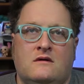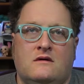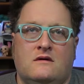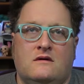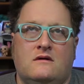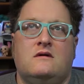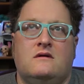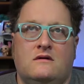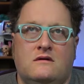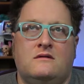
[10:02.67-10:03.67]

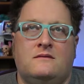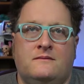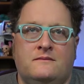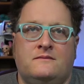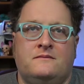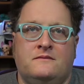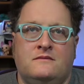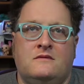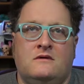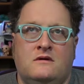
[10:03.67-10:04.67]

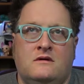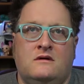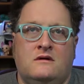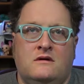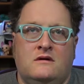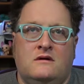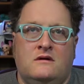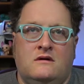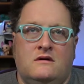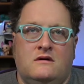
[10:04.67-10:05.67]

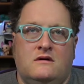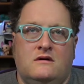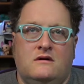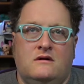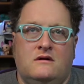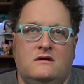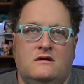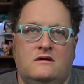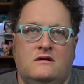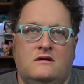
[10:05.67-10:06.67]

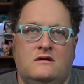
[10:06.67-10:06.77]
[no speech]